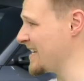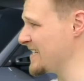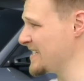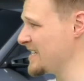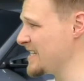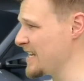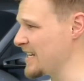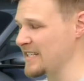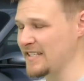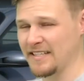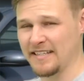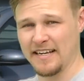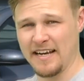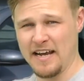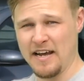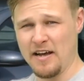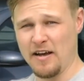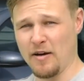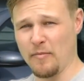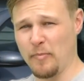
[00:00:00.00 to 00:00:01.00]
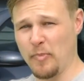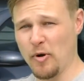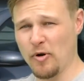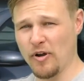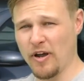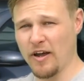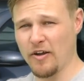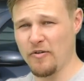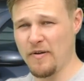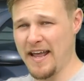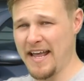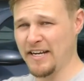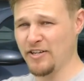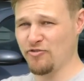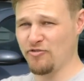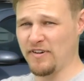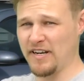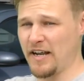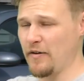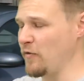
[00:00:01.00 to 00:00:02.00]
it's this, a Bogo
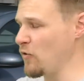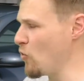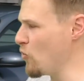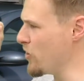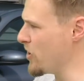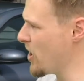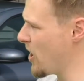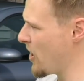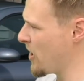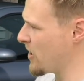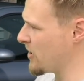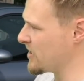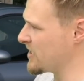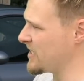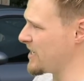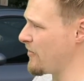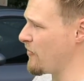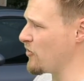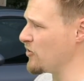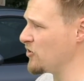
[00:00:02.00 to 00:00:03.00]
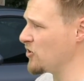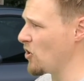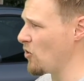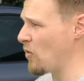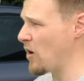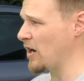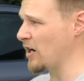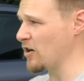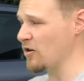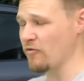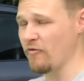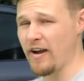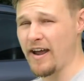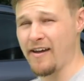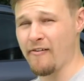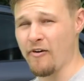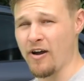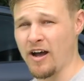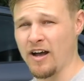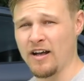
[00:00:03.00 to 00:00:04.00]
entry-level 997.1
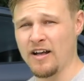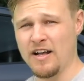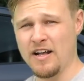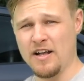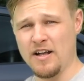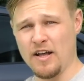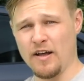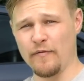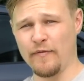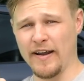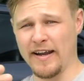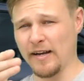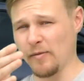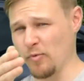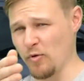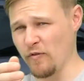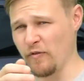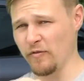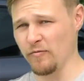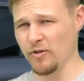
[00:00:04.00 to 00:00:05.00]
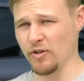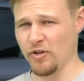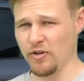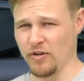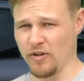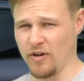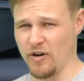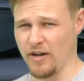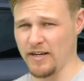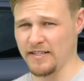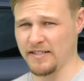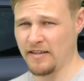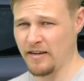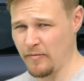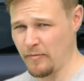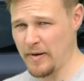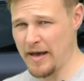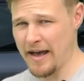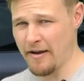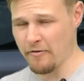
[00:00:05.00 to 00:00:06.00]
Carrera available from the good guys
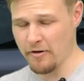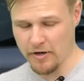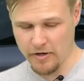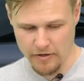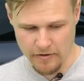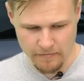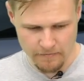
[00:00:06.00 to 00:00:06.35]
at Paragon.